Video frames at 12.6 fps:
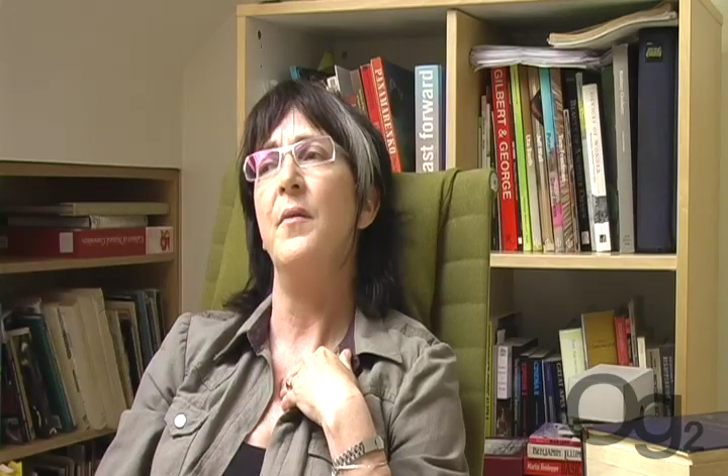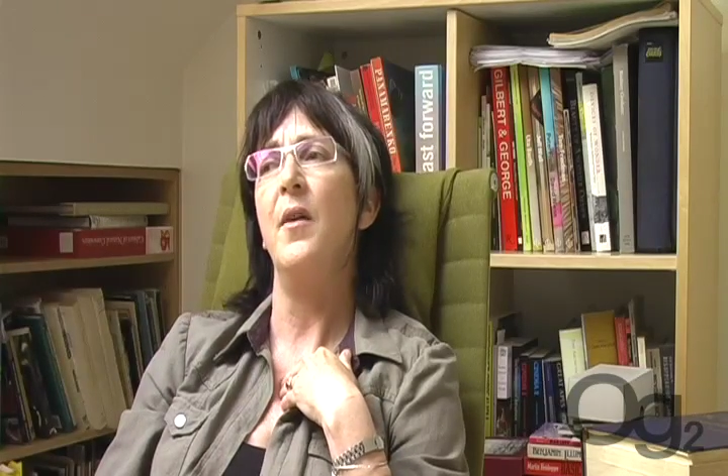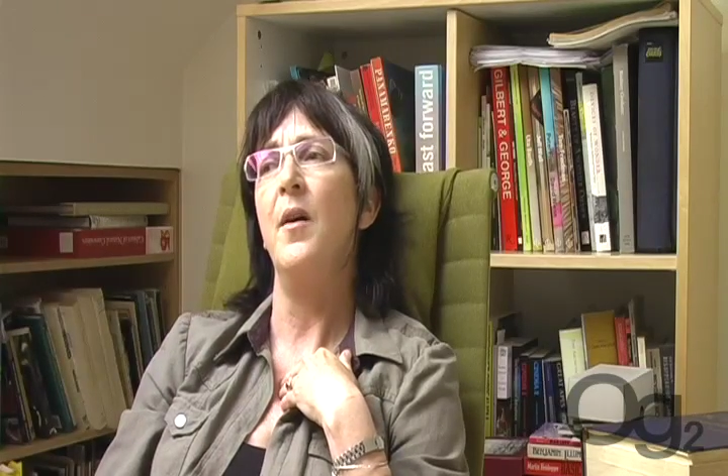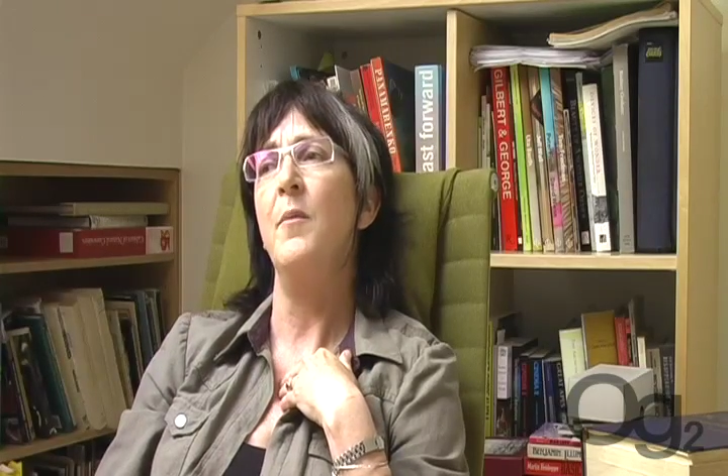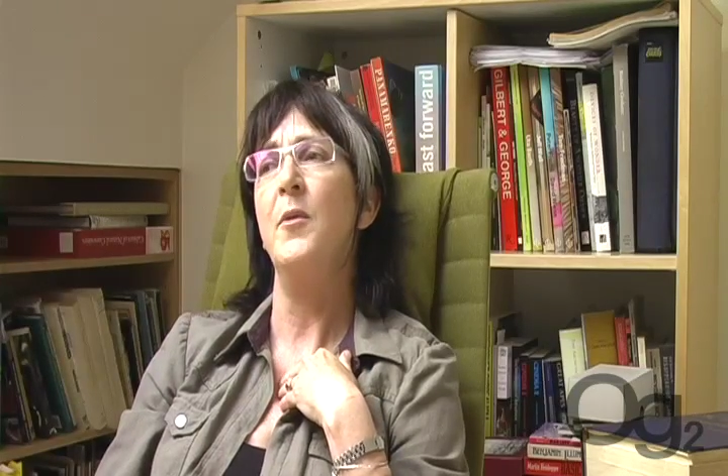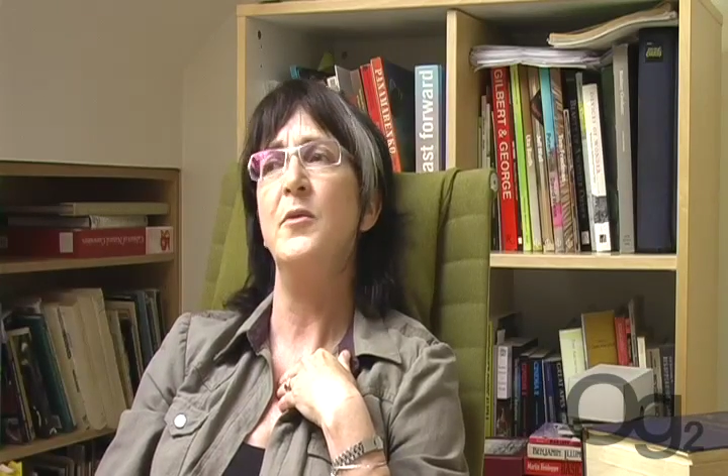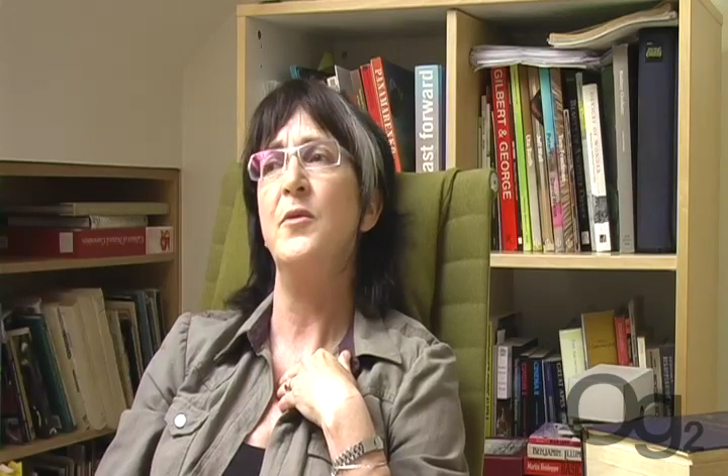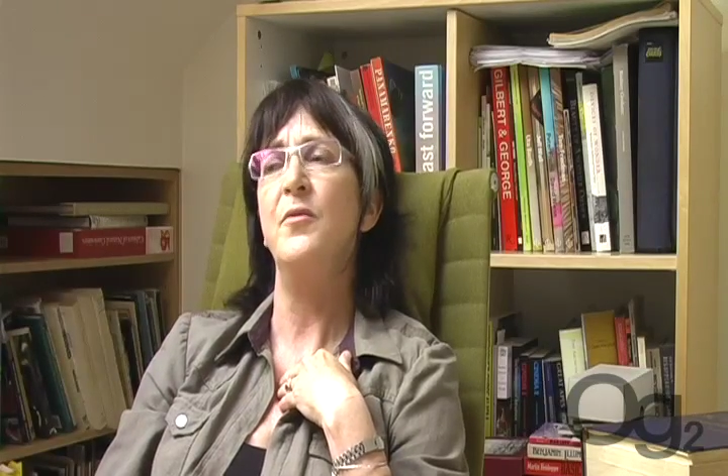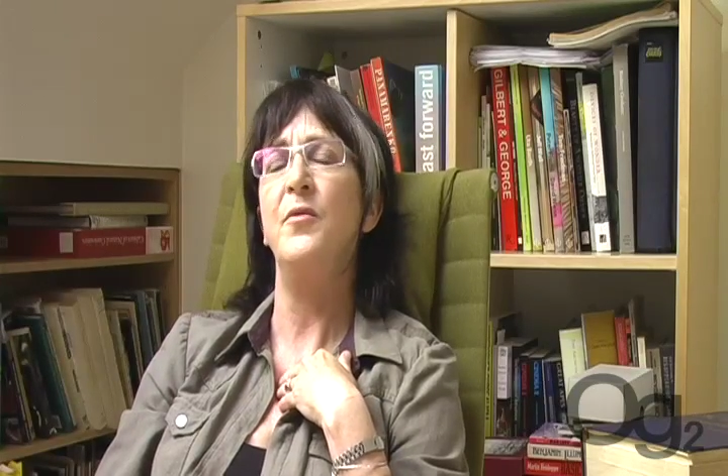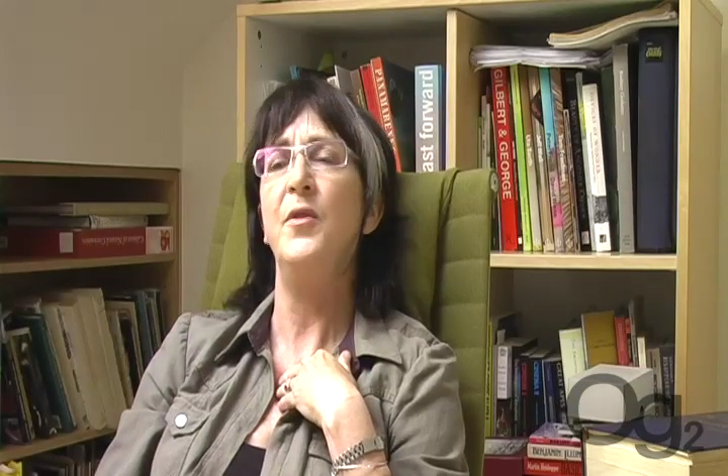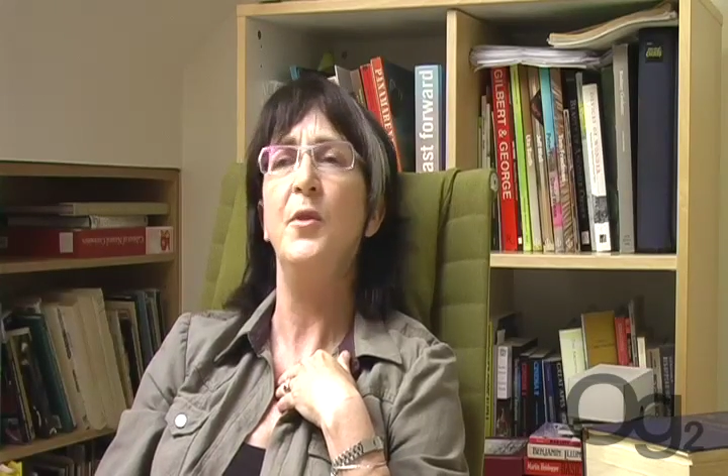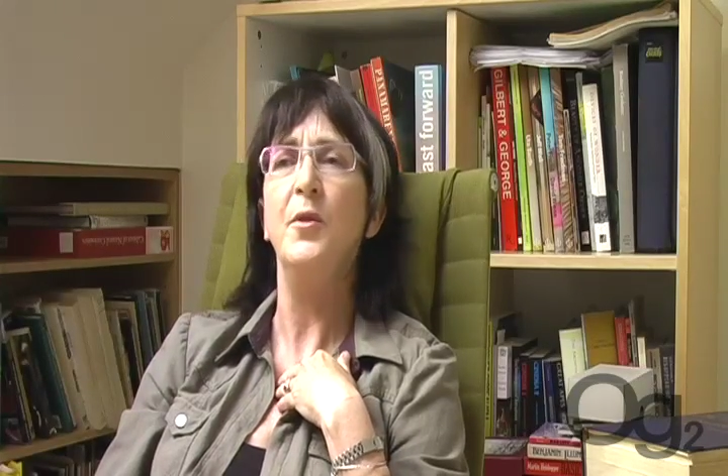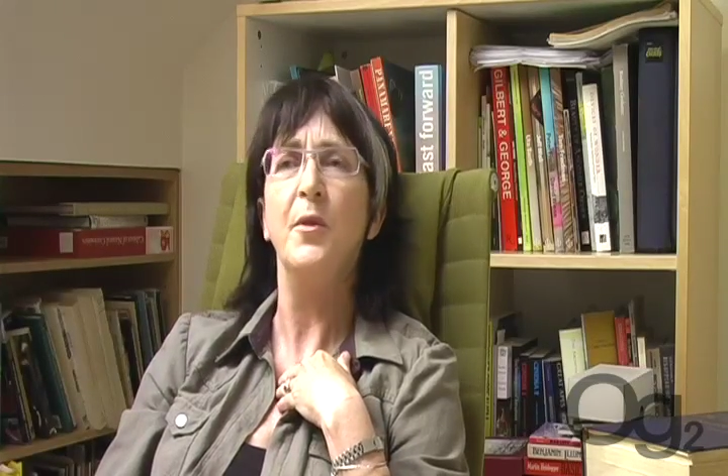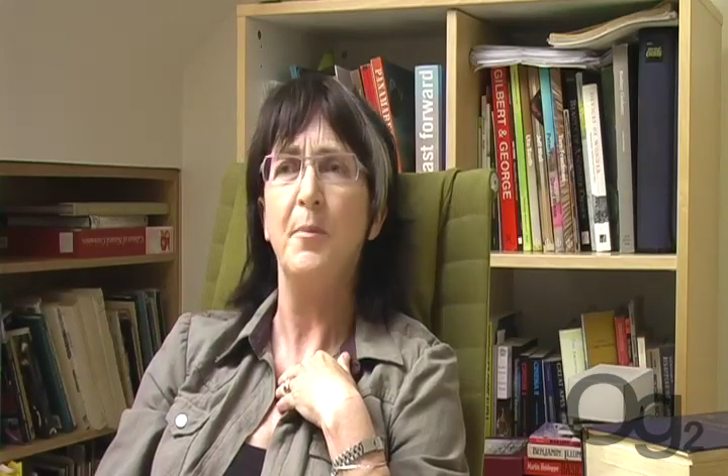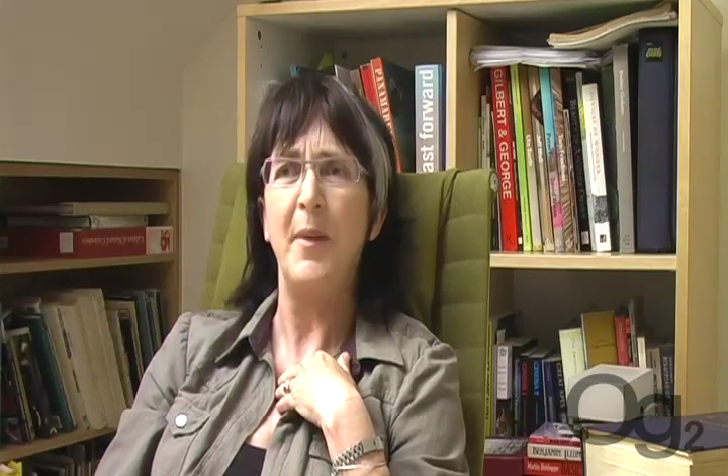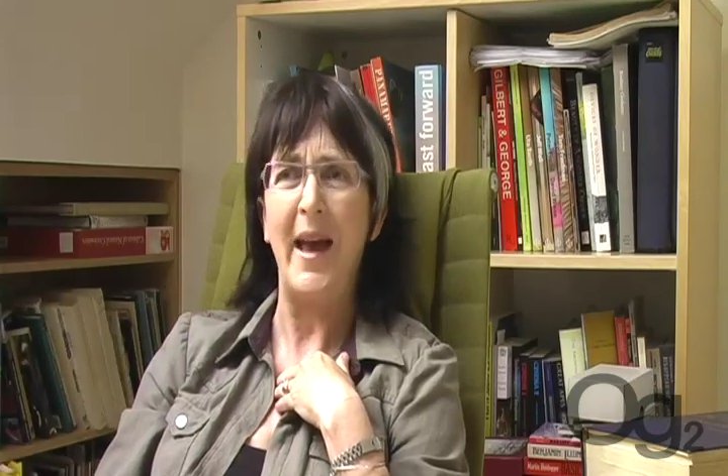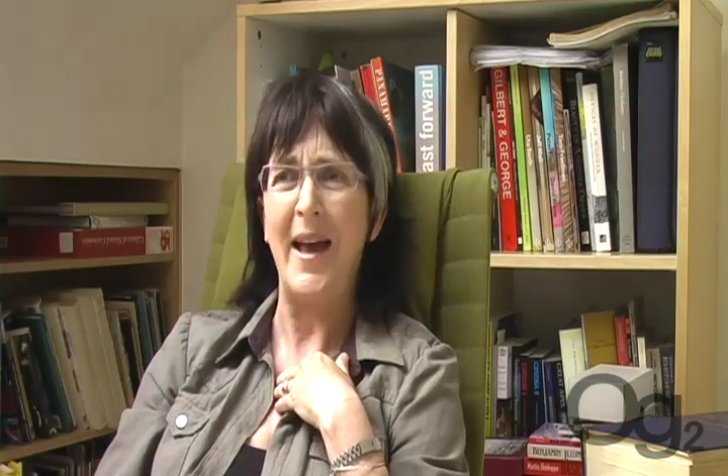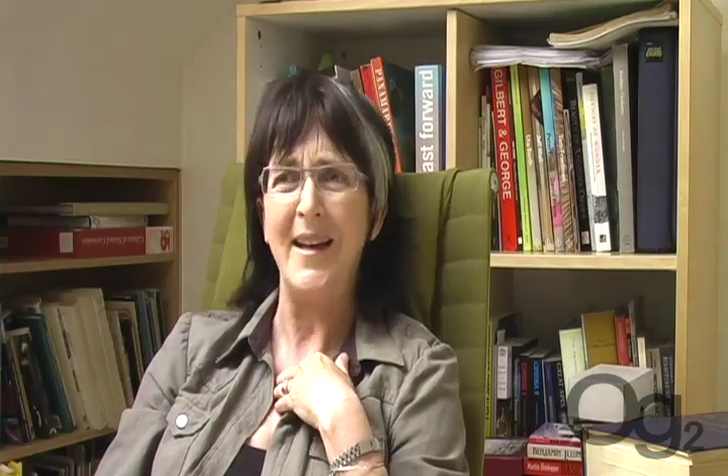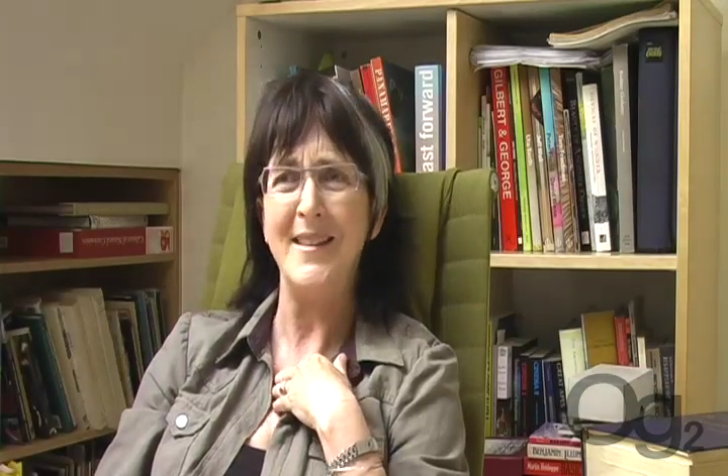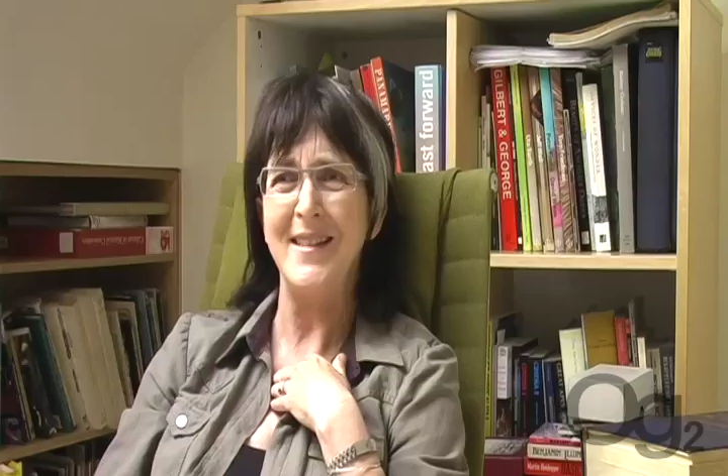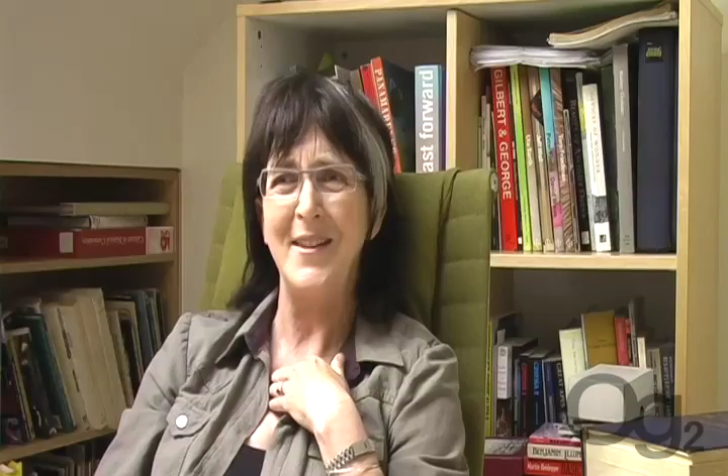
almost feudal past.